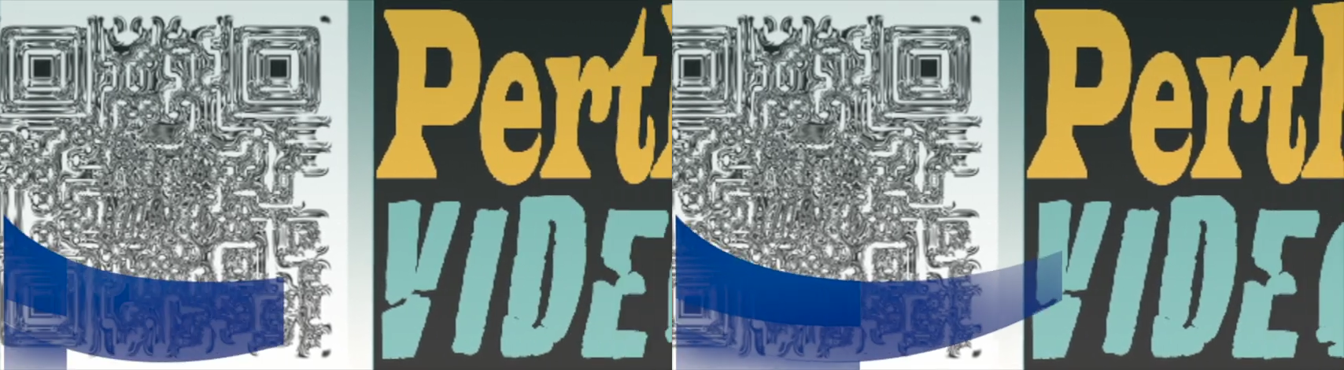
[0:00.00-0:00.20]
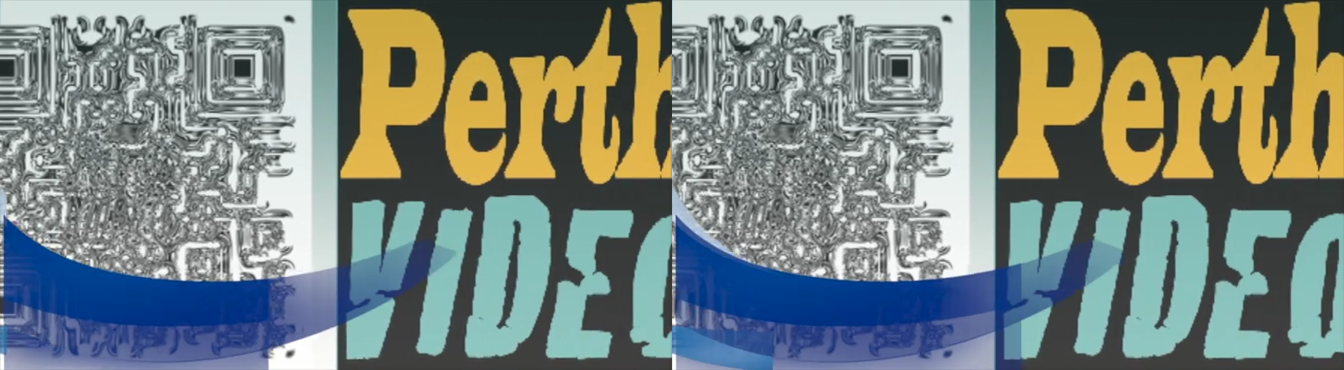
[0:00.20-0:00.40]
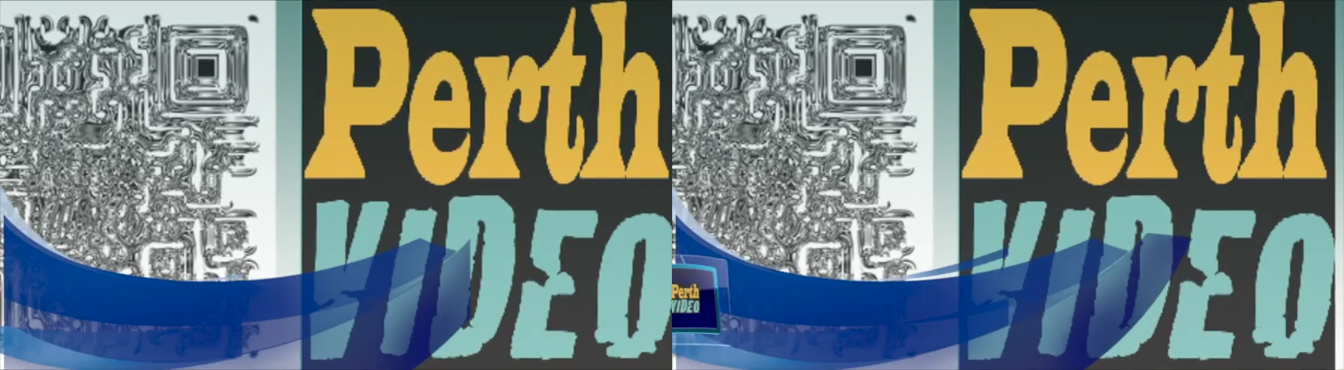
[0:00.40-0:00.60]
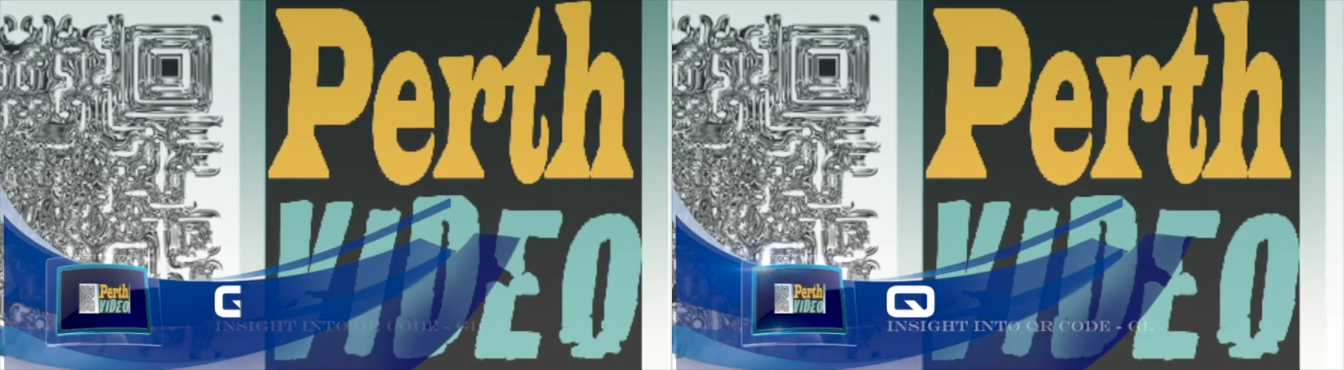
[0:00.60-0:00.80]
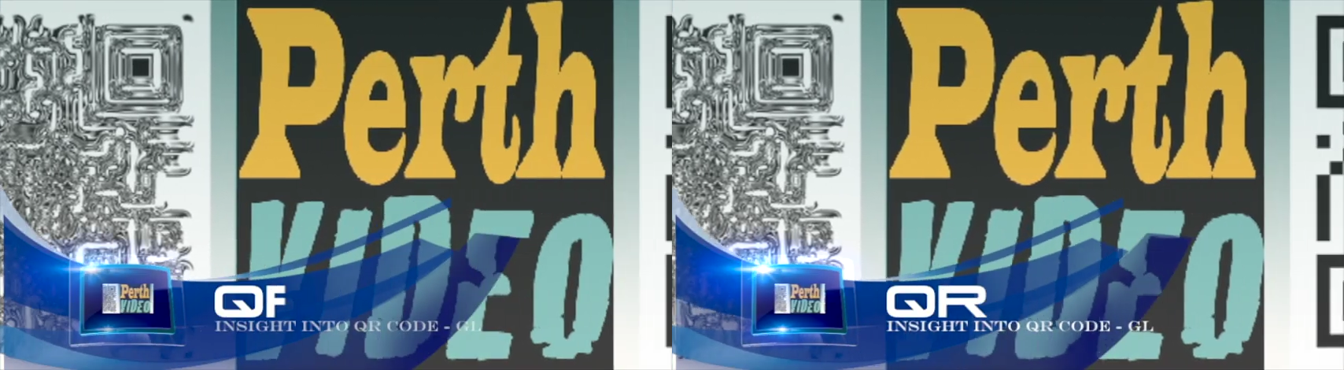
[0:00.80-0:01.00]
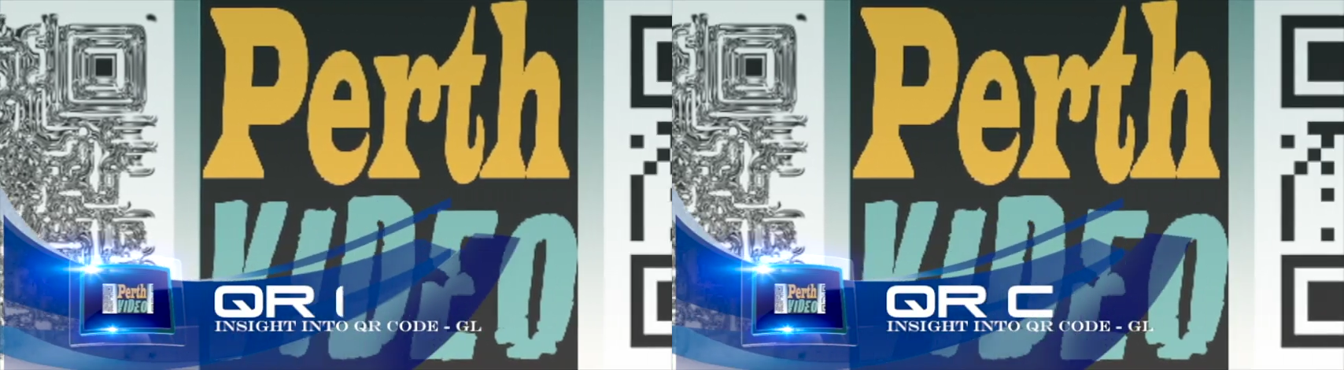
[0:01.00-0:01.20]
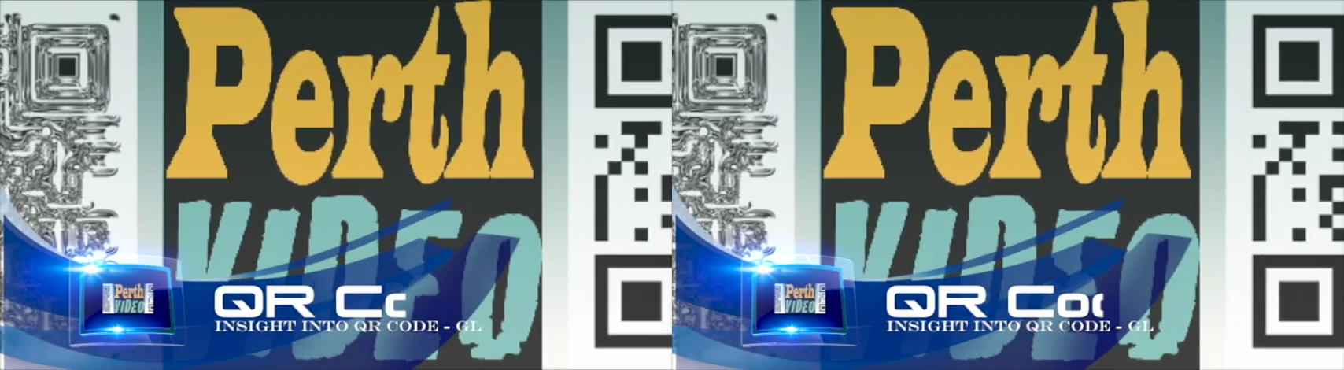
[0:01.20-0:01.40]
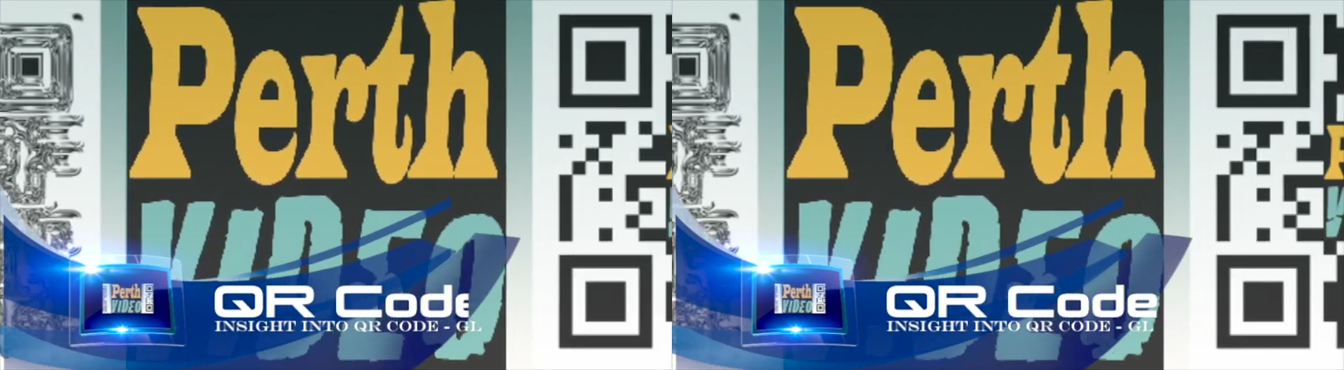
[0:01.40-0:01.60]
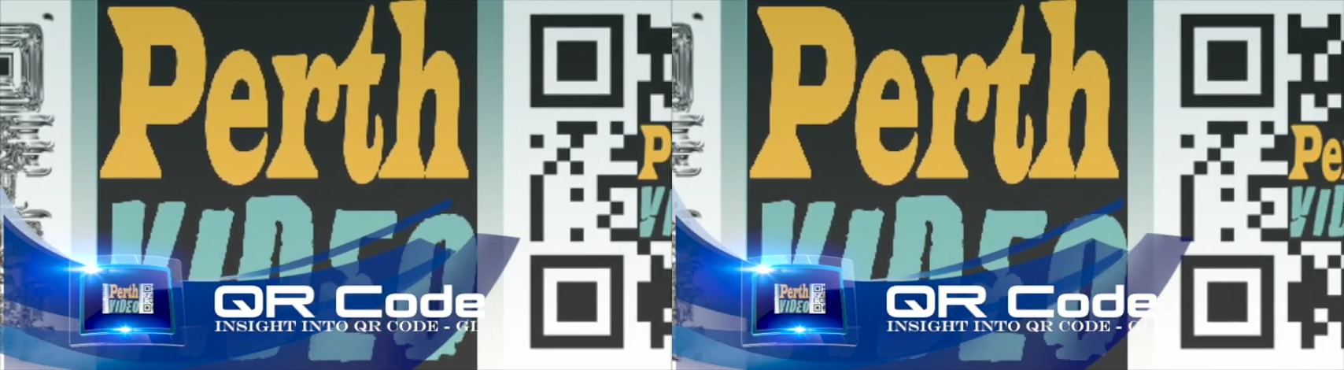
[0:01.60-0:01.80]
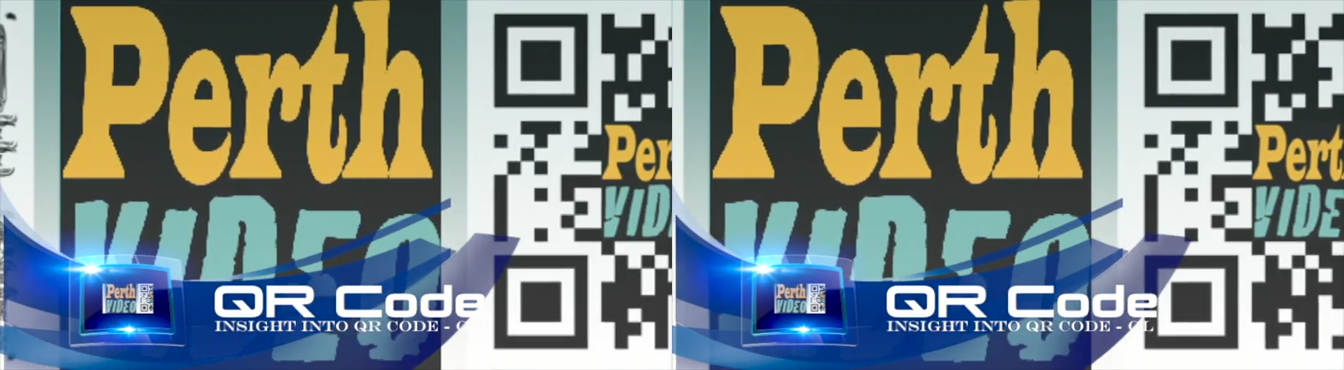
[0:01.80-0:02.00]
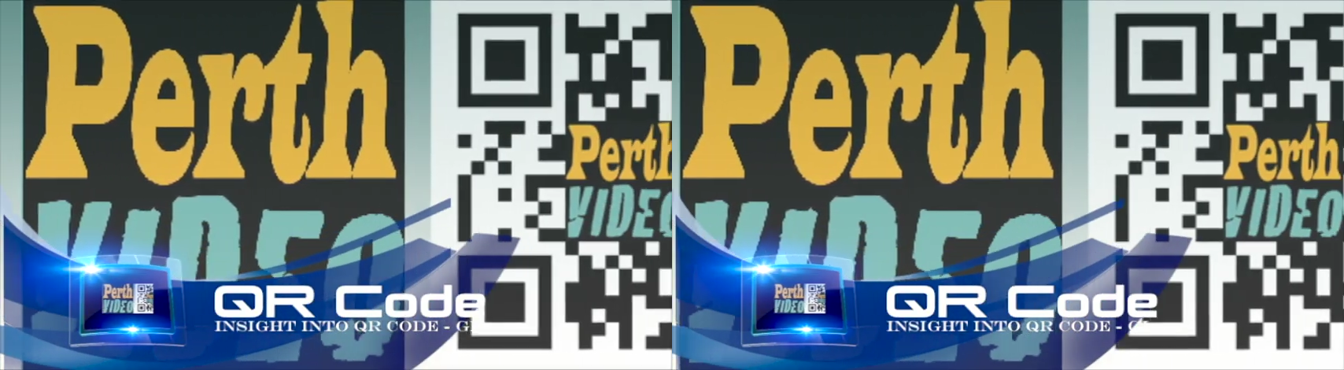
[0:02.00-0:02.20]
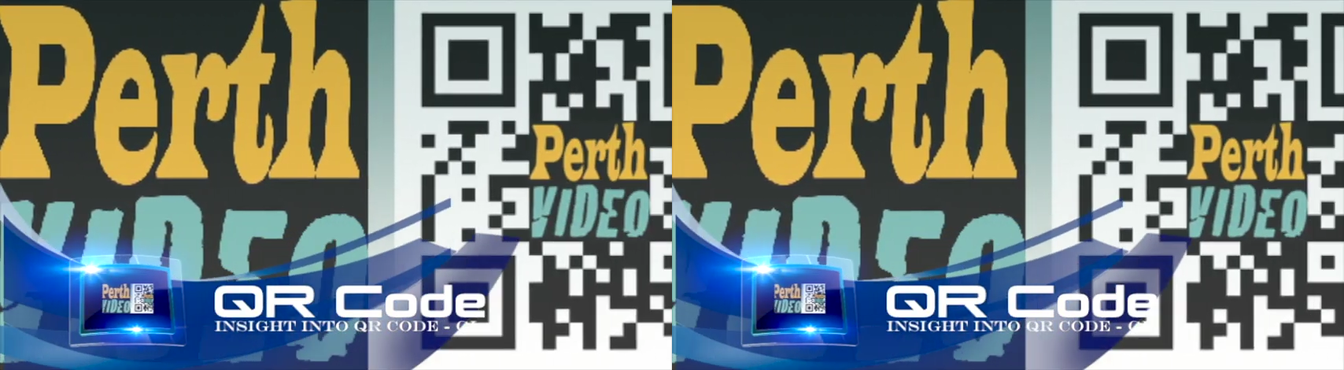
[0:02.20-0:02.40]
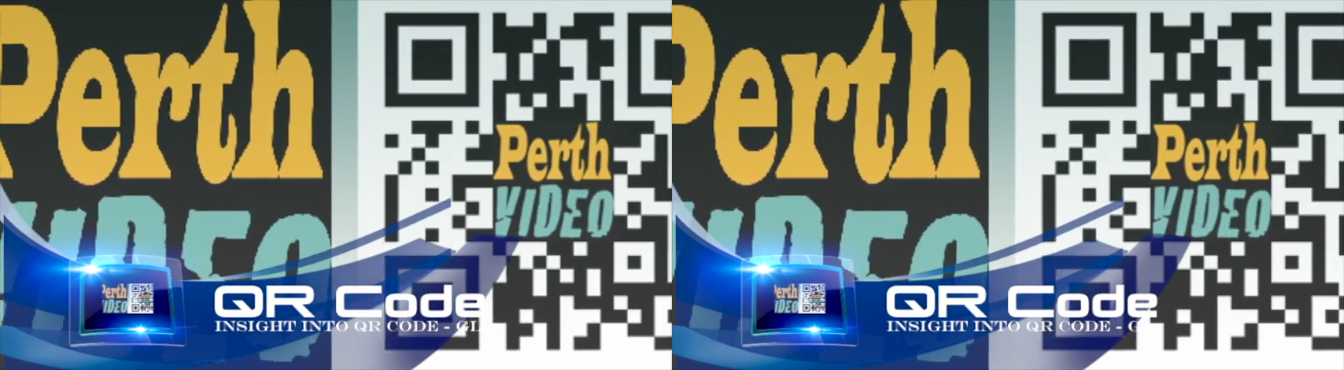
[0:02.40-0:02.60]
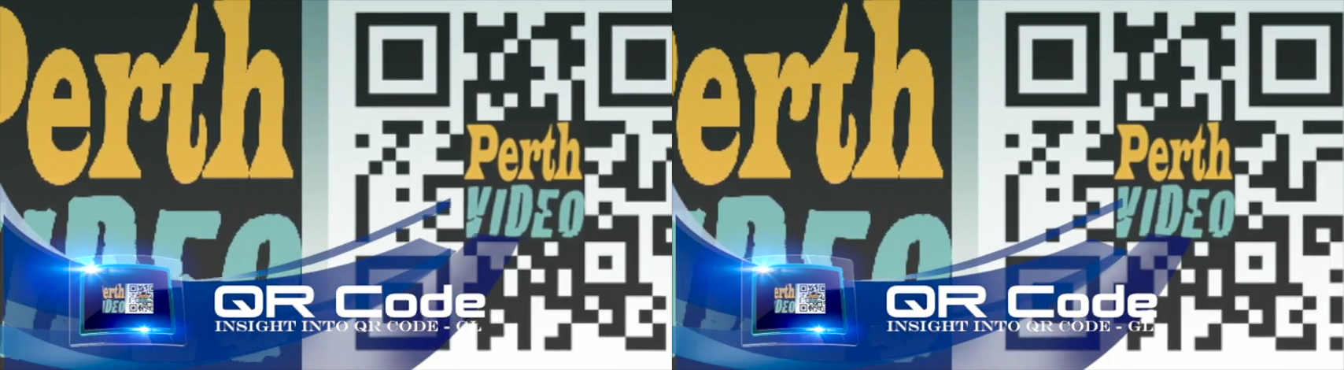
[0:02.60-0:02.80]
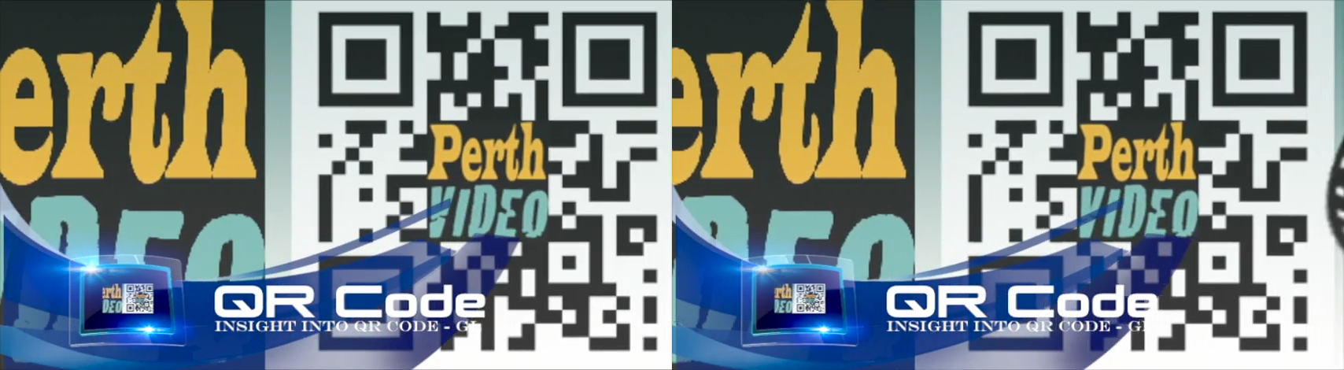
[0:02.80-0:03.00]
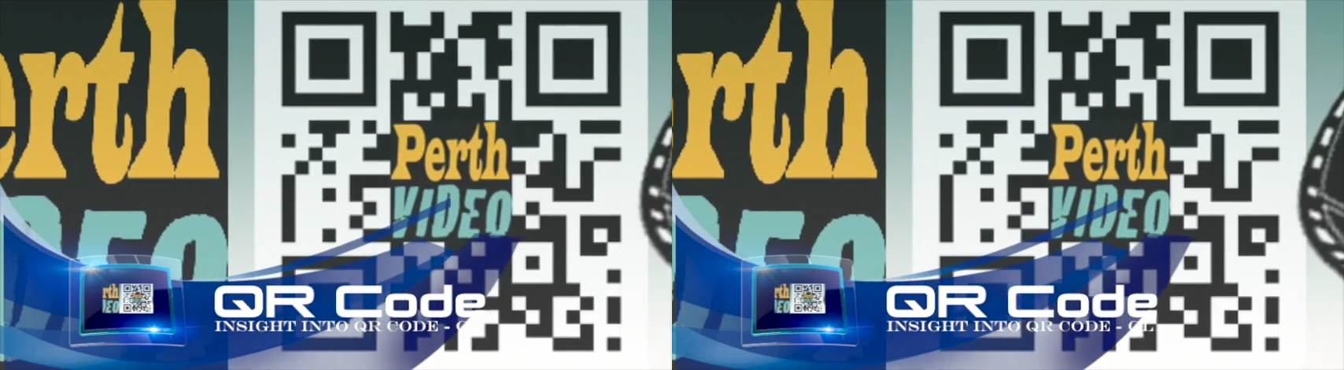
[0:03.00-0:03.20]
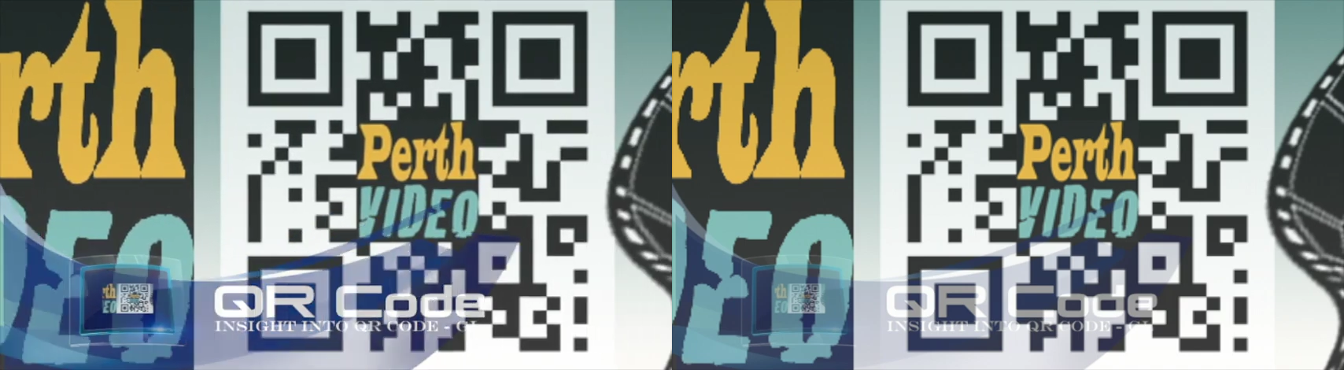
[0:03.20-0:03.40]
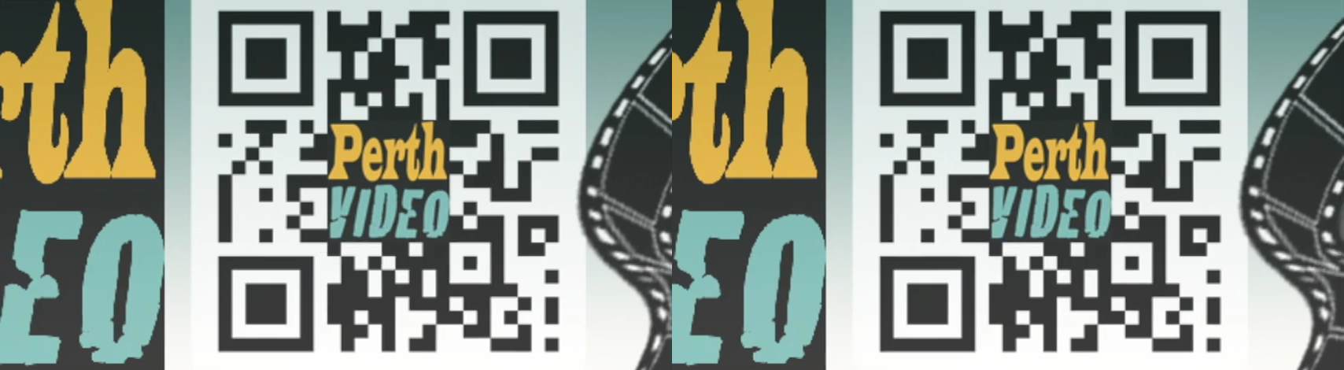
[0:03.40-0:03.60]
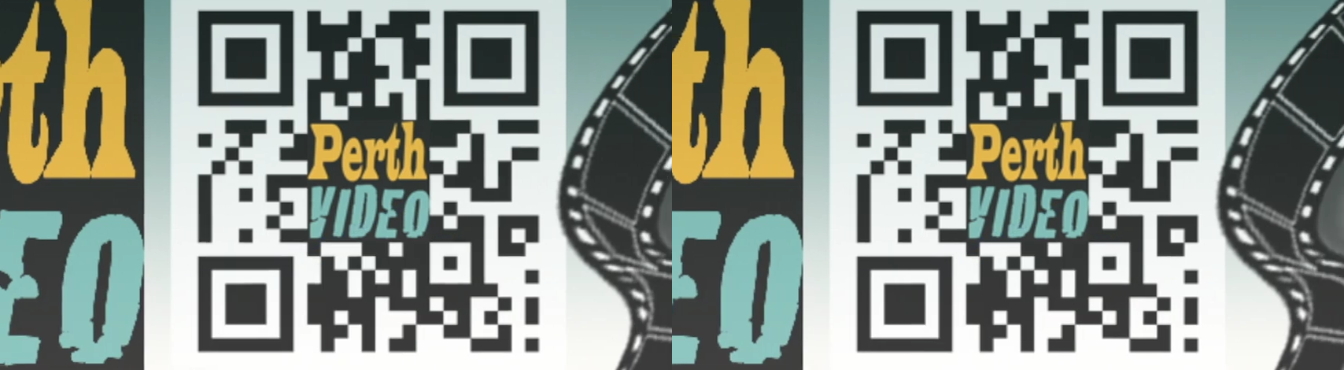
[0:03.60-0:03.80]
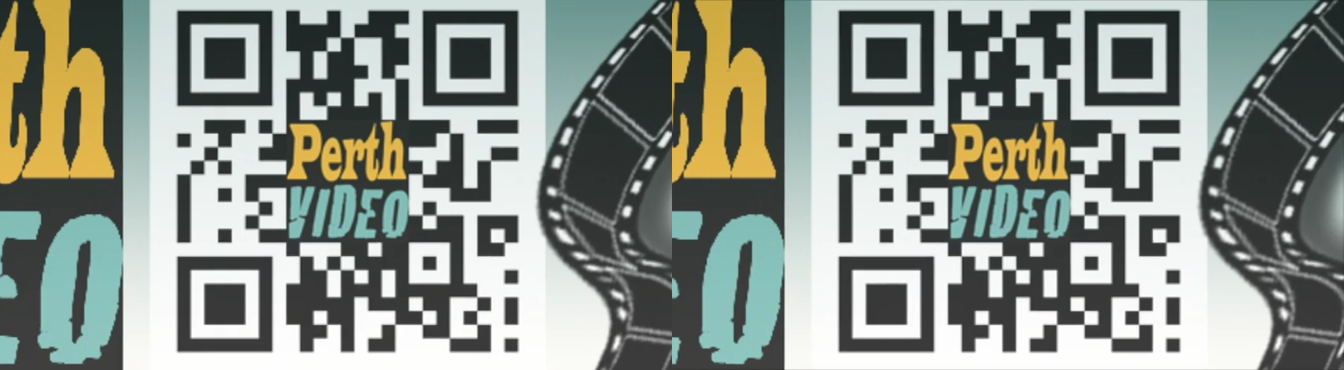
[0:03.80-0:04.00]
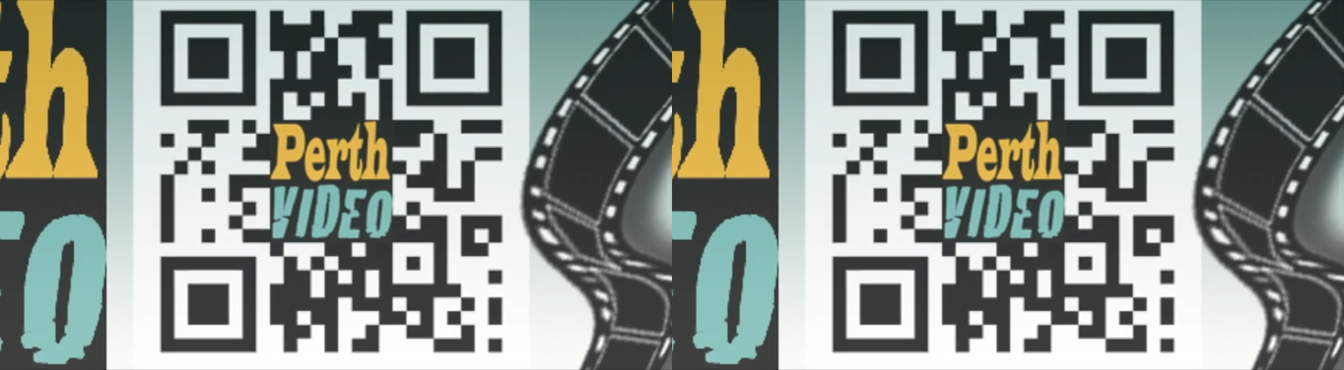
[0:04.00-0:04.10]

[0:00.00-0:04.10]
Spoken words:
[unreadable: no face in view]